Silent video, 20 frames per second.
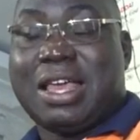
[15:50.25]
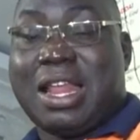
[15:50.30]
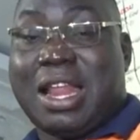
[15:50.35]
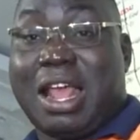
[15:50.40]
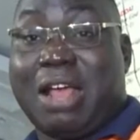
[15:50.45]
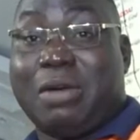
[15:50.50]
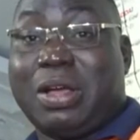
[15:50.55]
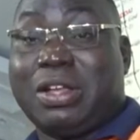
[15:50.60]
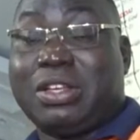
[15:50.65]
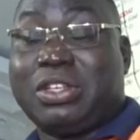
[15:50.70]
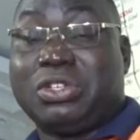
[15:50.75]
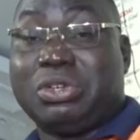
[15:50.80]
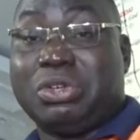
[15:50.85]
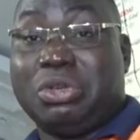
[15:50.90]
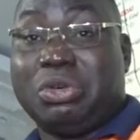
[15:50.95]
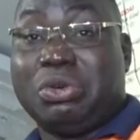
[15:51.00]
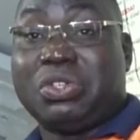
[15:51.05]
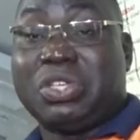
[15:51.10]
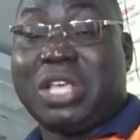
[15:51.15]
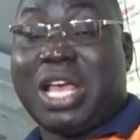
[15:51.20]
And I want to
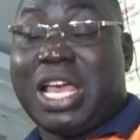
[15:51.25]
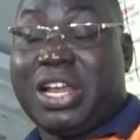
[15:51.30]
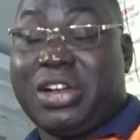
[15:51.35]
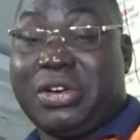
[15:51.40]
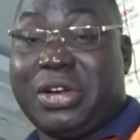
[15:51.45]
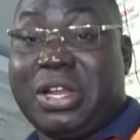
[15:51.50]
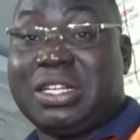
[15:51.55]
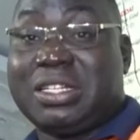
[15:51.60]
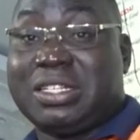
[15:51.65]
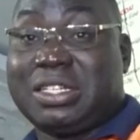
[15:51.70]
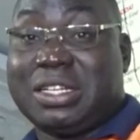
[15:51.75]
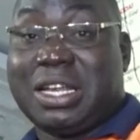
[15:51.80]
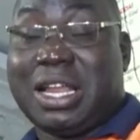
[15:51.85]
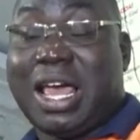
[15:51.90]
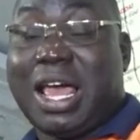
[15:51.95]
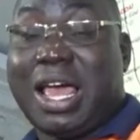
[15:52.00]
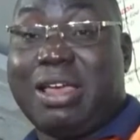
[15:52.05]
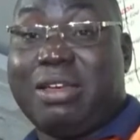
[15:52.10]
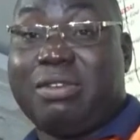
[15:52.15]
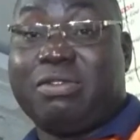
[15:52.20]
use Irene's
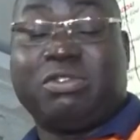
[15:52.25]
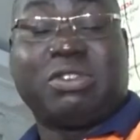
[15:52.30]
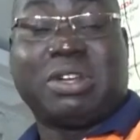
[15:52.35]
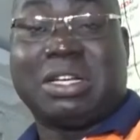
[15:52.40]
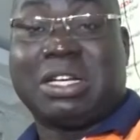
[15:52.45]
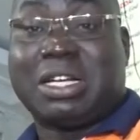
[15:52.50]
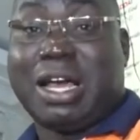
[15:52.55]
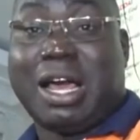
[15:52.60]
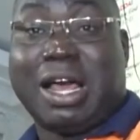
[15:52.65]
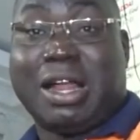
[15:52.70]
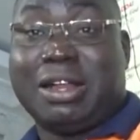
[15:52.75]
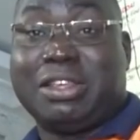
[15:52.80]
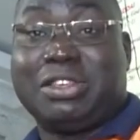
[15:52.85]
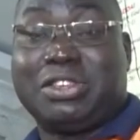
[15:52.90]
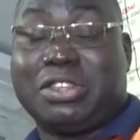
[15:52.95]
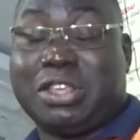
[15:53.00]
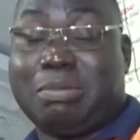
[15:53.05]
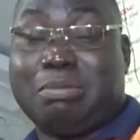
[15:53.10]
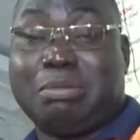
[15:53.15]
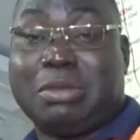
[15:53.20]
life to
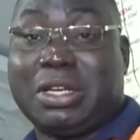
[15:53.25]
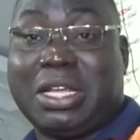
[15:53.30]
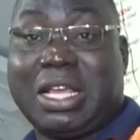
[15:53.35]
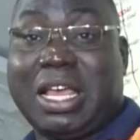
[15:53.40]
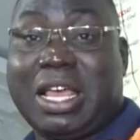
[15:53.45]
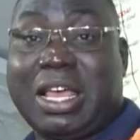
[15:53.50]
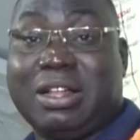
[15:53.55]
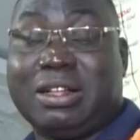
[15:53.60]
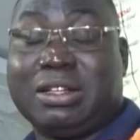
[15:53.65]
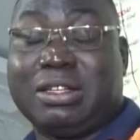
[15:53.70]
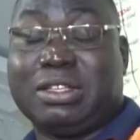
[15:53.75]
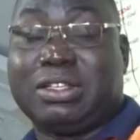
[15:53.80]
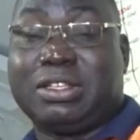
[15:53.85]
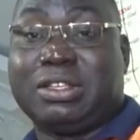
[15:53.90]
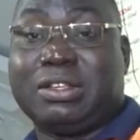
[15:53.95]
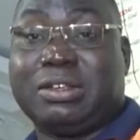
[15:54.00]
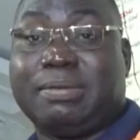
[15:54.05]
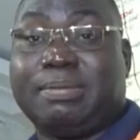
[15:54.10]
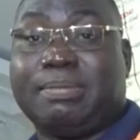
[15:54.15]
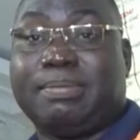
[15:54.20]
encourage somebody else.